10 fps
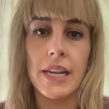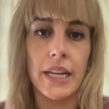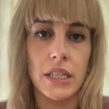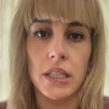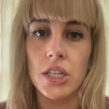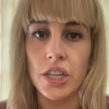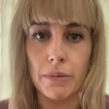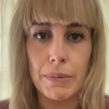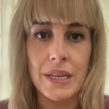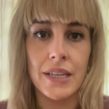lentils,
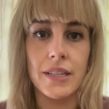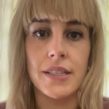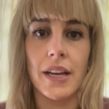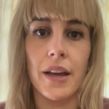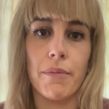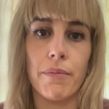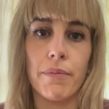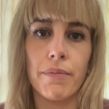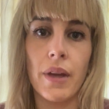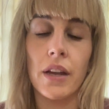chickpeas,
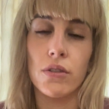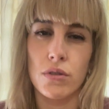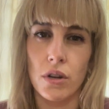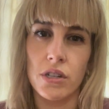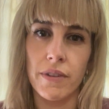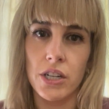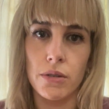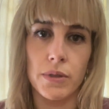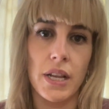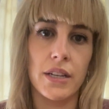and your starchy
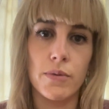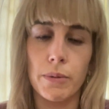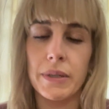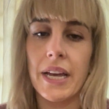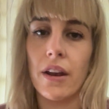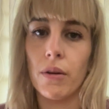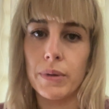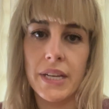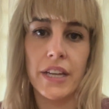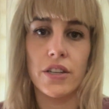vegetables like sweet potato,
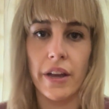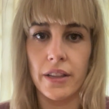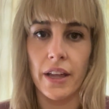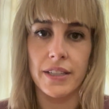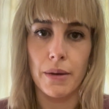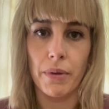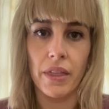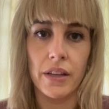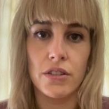and that type of thing.